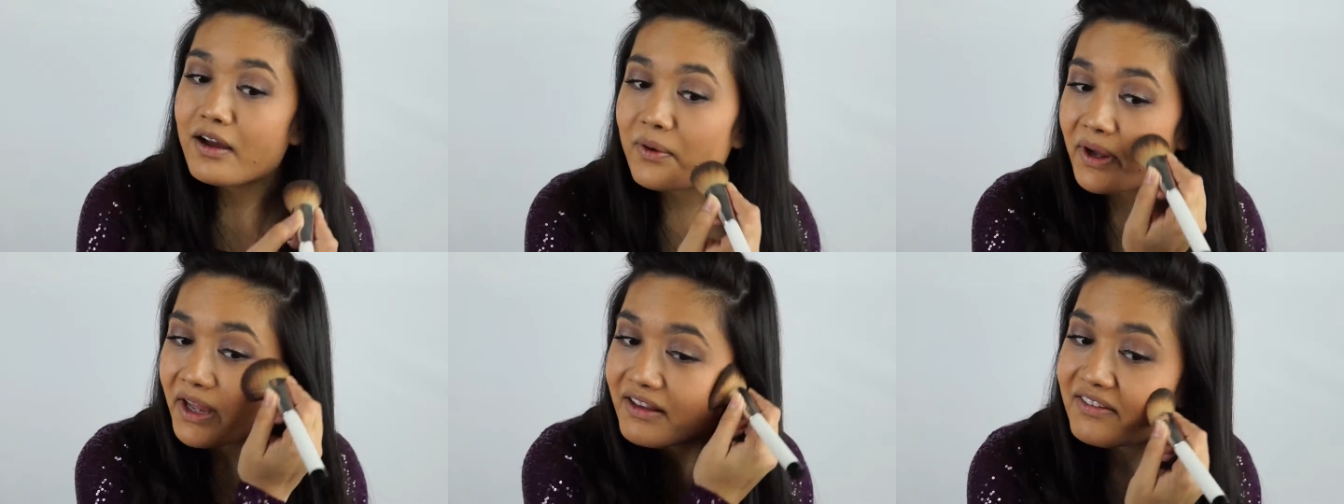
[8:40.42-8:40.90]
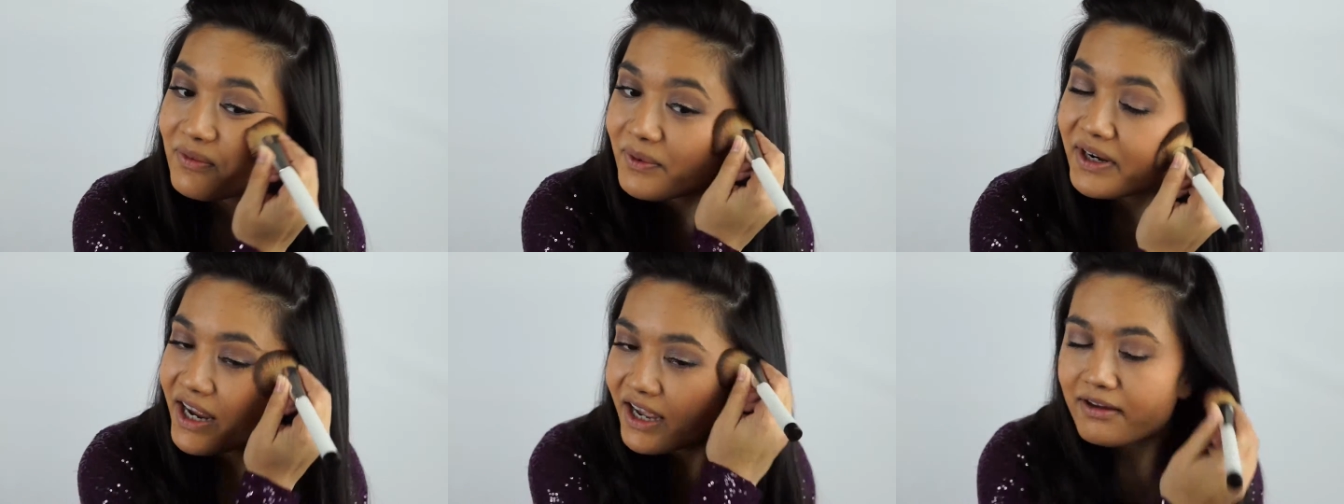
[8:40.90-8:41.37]
Okay, so
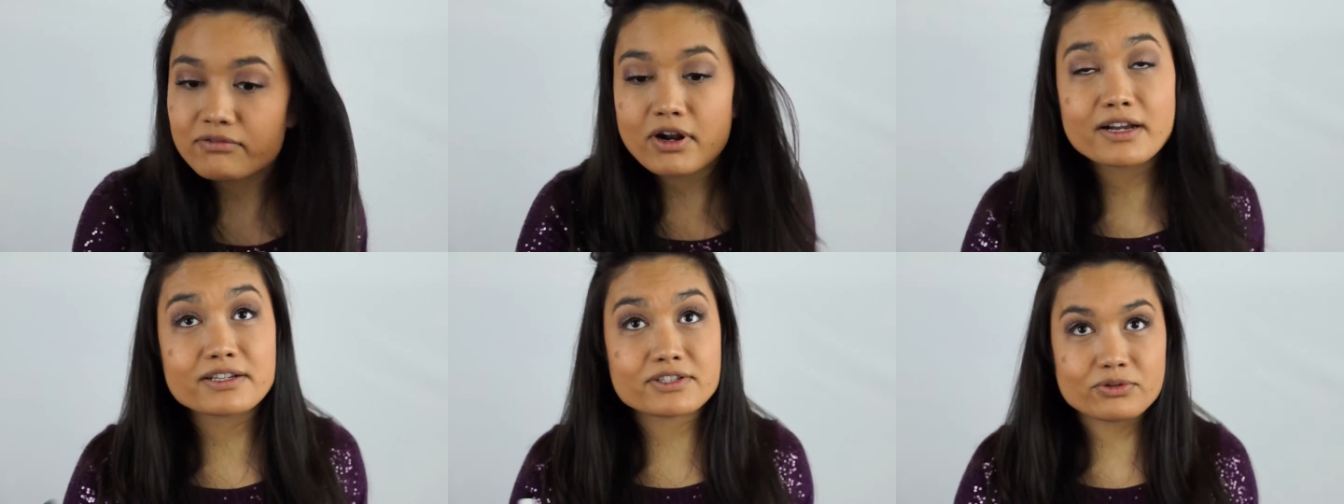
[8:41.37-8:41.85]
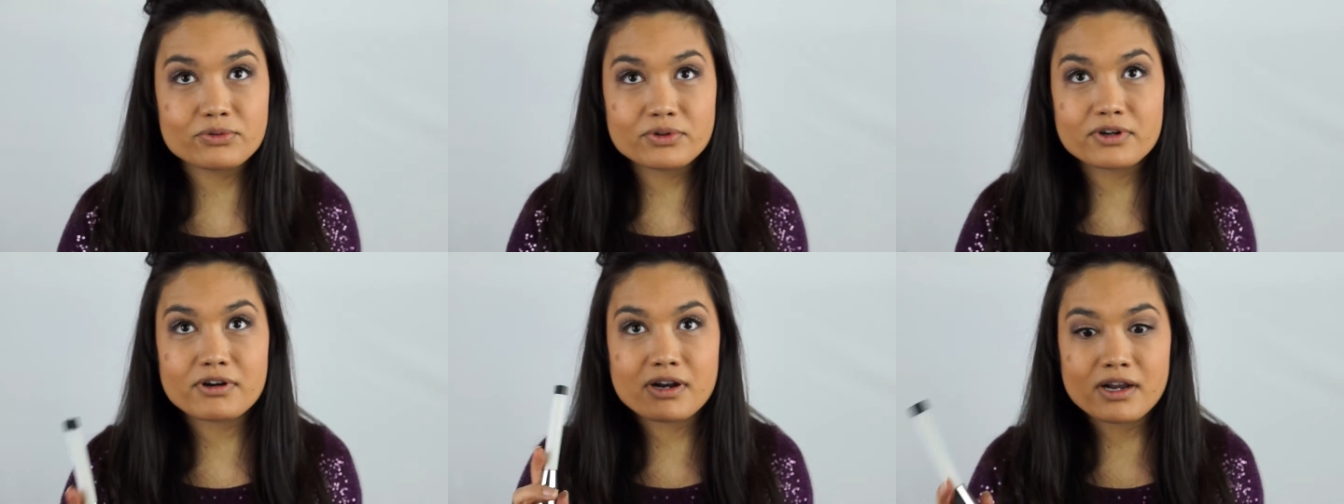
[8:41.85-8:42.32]
when I have
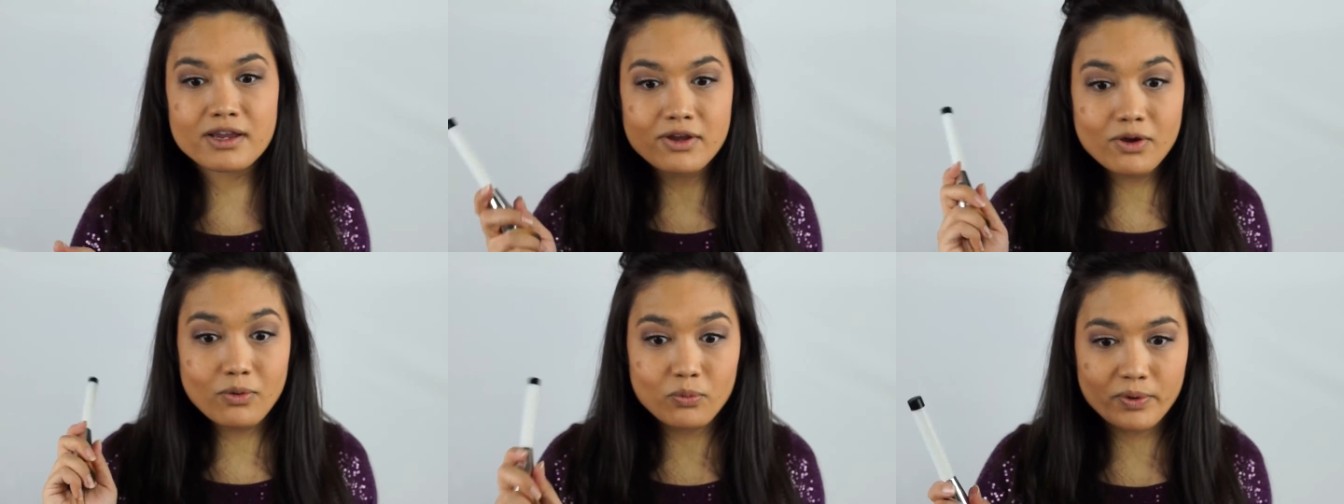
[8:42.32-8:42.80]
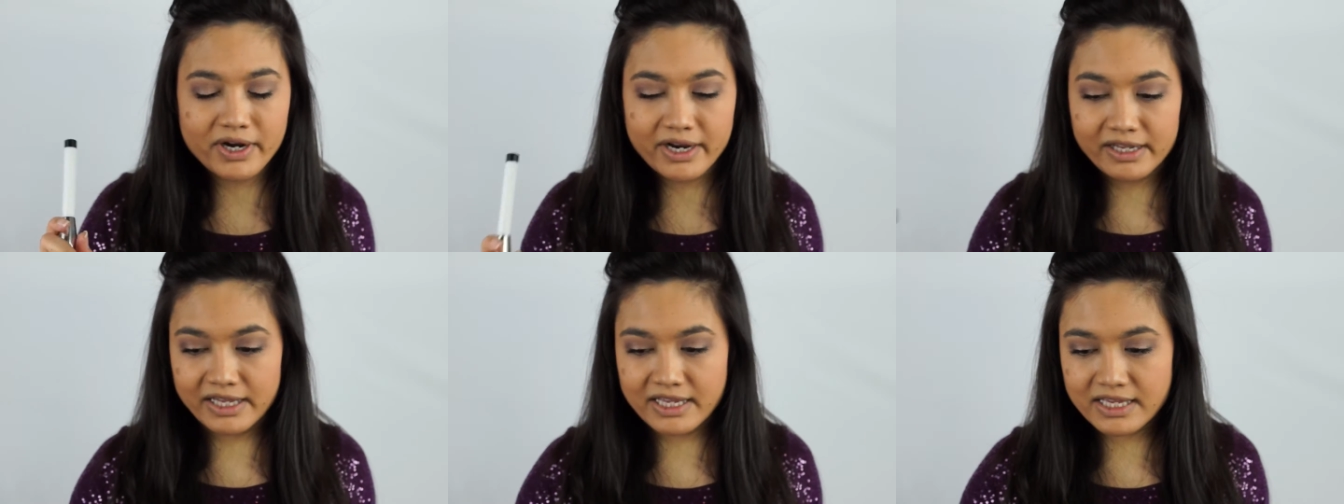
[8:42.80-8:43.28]
Rockateur where I
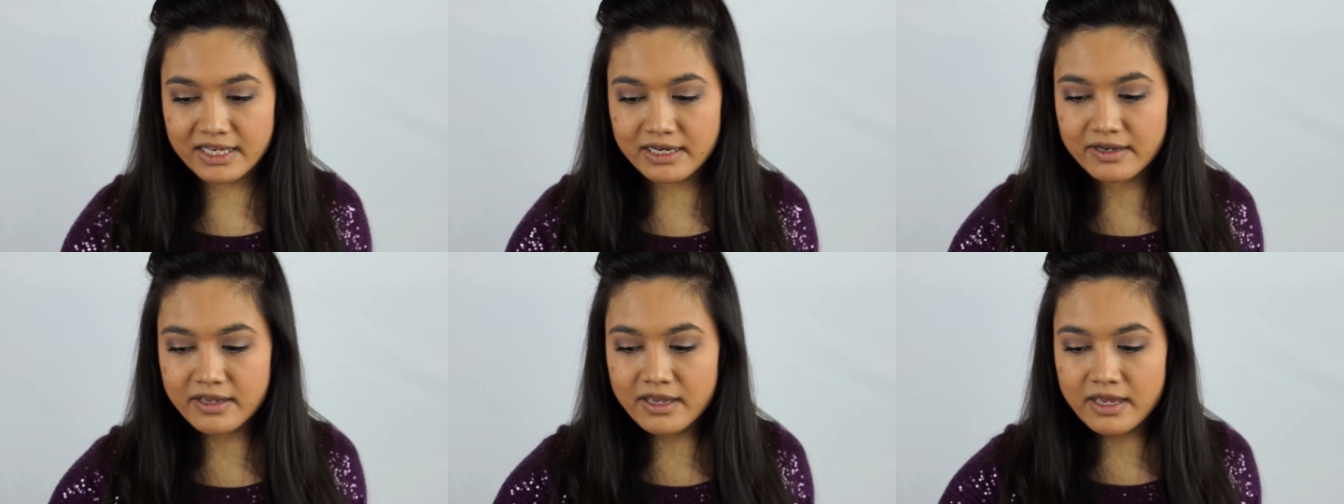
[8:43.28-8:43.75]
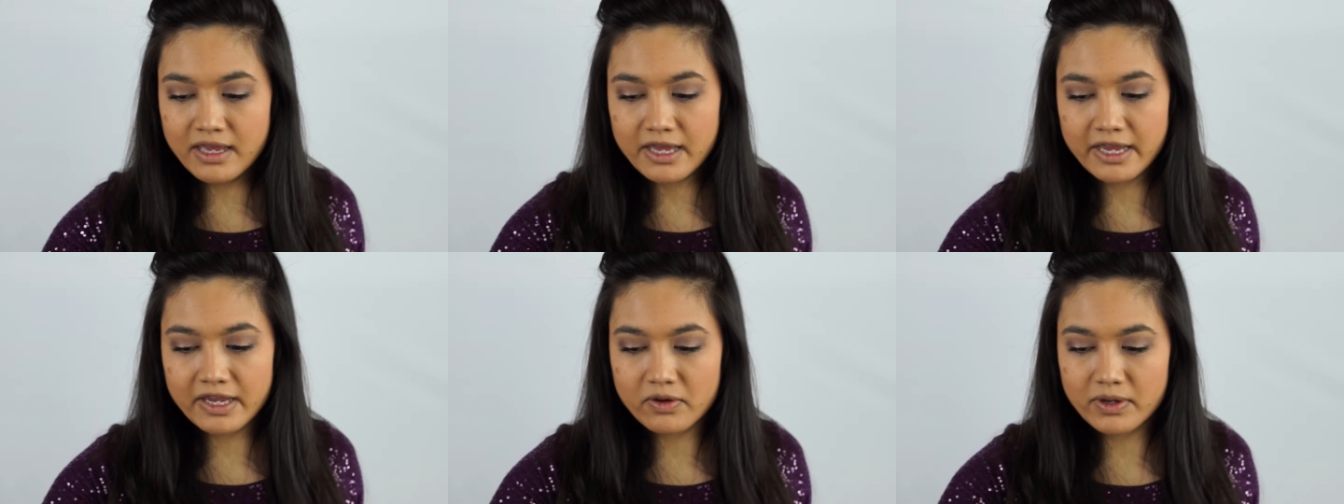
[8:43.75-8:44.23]
like it,
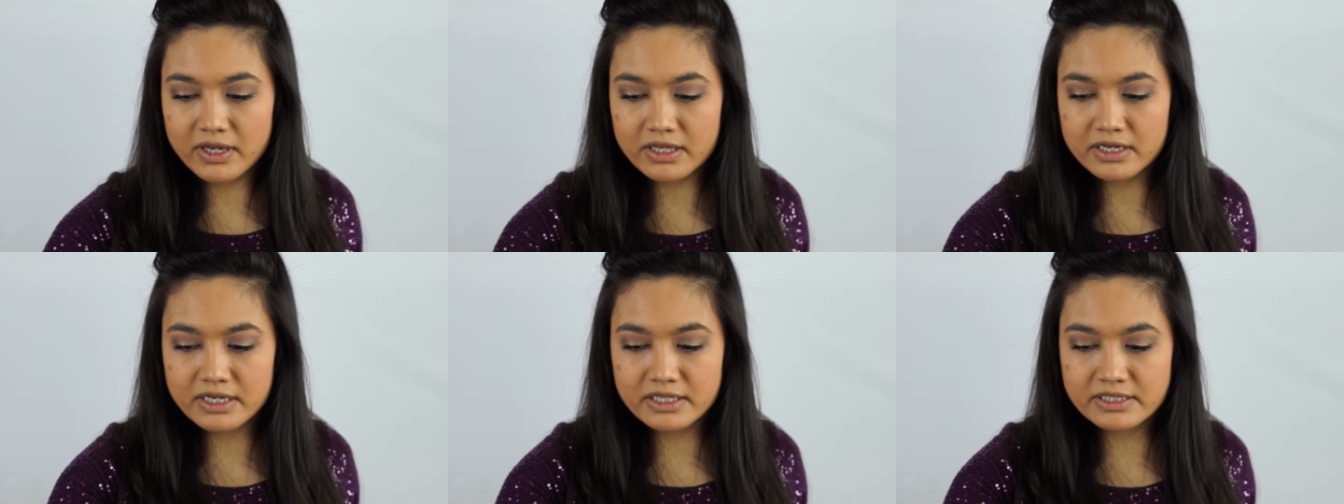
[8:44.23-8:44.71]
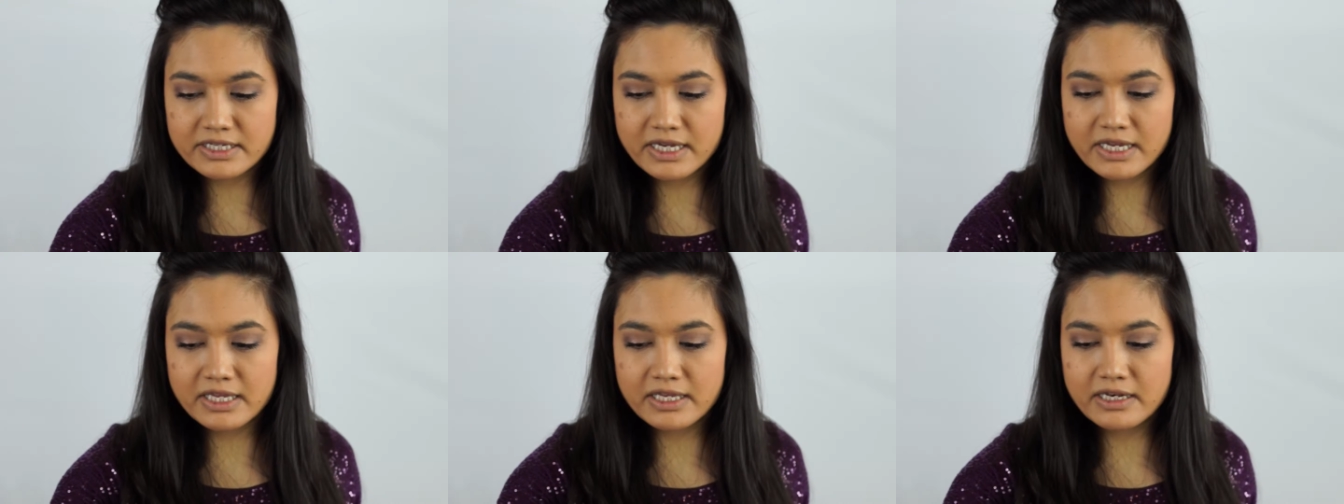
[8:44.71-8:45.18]
I go ahead and
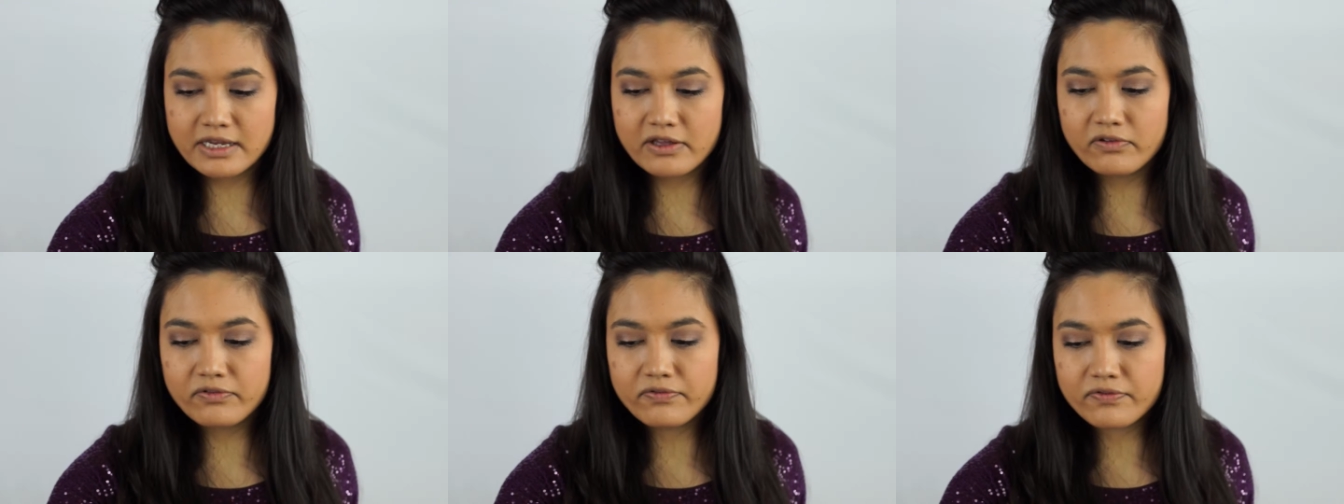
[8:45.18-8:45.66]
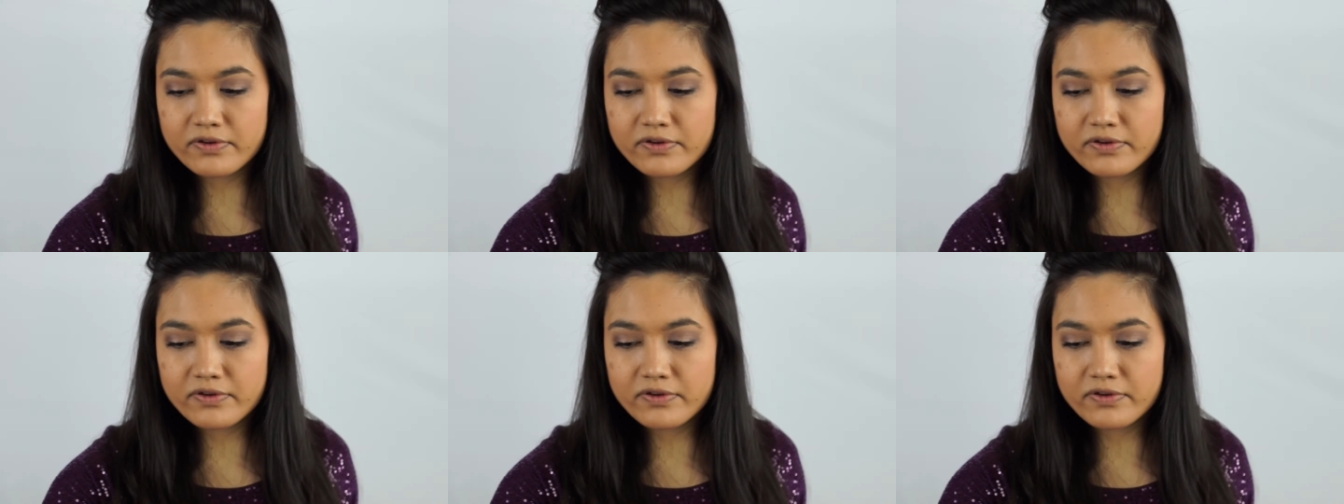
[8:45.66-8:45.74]
take an e.l.f.